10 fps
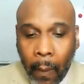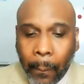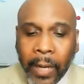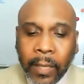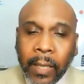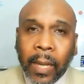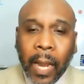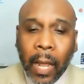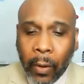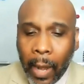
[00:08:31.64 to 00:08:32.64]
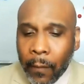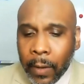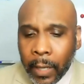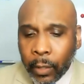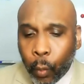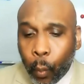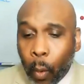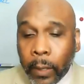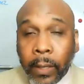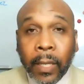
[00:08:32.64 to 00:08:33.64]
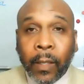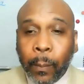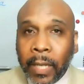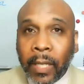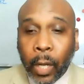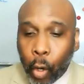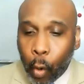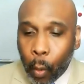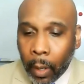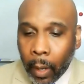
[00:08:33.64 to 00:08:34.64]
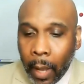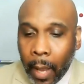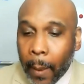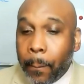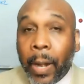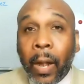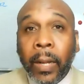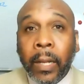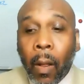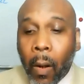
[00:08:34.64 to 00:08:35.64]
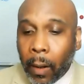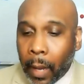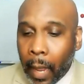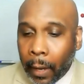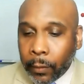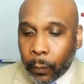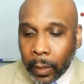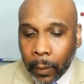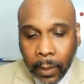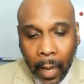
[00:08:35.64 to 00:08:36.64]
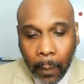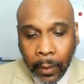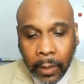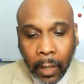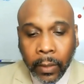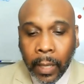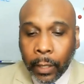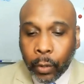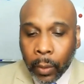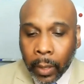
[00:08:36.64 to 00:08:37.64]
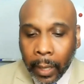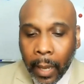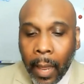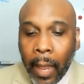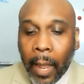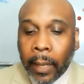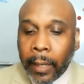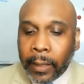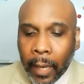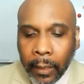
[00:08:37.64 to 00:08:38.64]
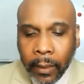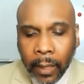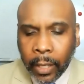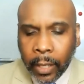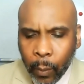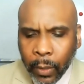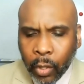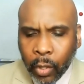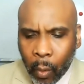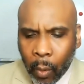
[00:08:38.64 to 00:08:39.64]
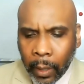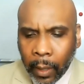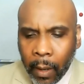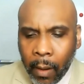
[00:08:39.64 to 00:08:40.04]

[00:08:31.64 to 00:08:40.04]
Piecing together evidence once dismissed in court and buried in the archives, William Thomas tells an intricate and intensely human story